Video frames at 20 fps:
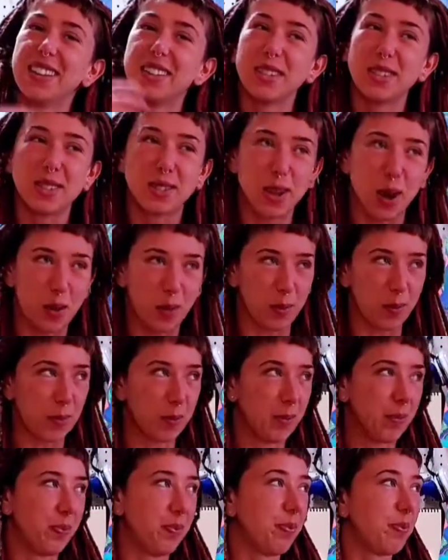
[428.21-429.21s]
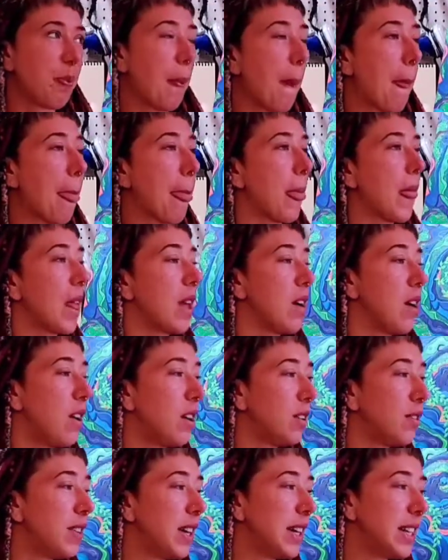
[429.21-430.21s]
So
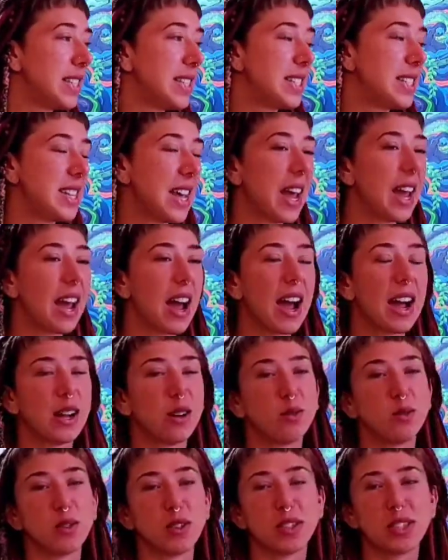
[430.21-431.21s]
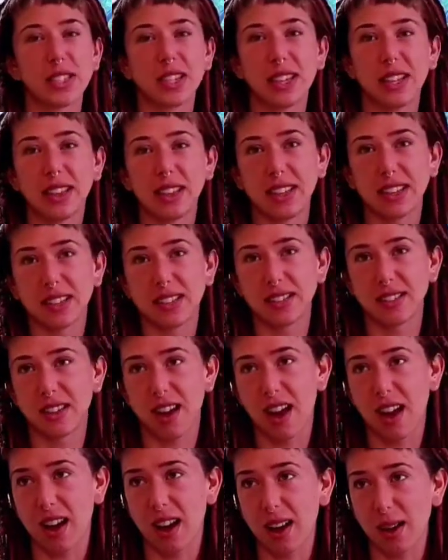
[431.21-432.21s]
all of that to say, I'm just in this
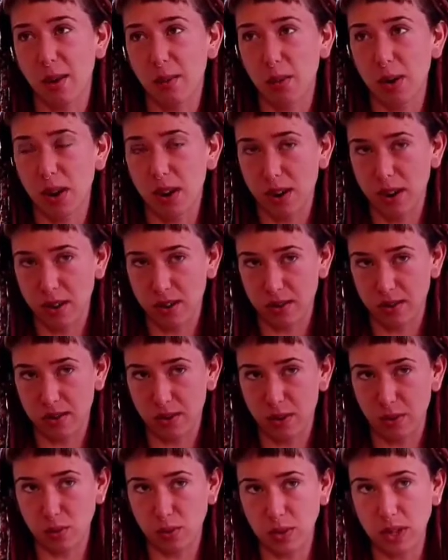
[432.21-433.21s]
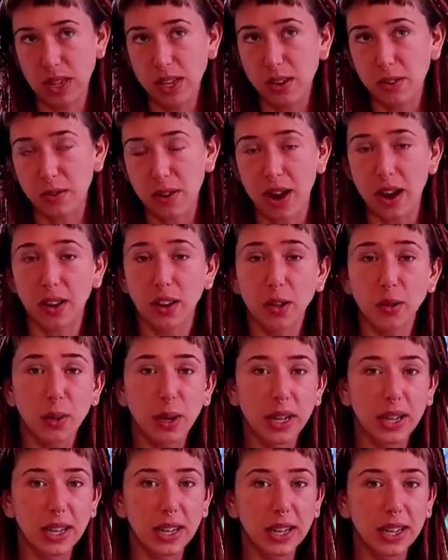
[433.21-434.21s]
time of
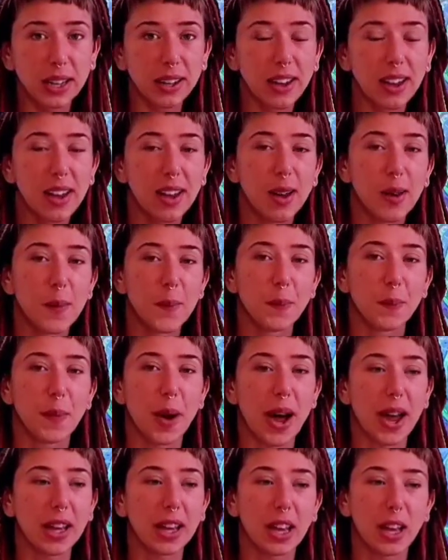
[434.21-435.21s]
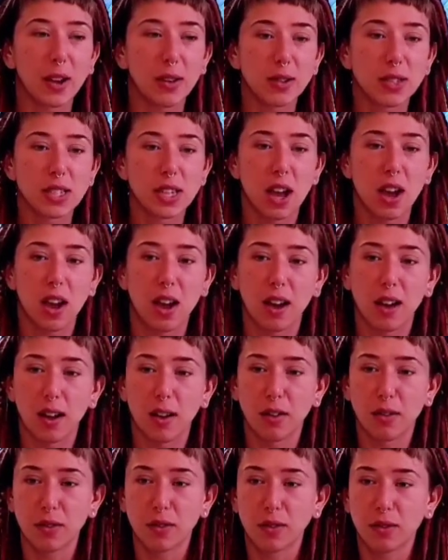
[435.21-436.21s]
reevaluating my use
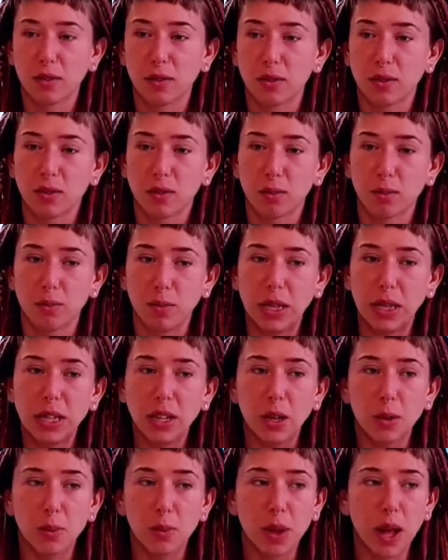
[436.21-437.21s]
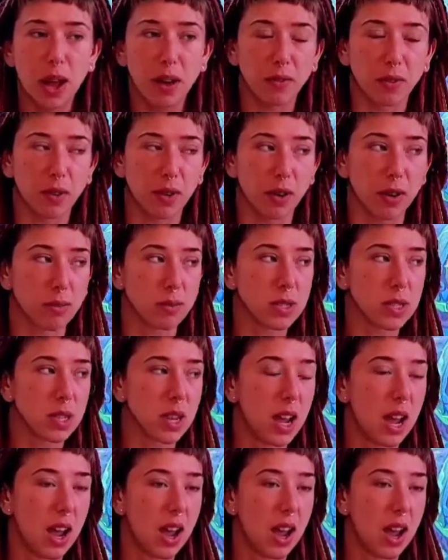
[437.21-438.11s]
of media platforms.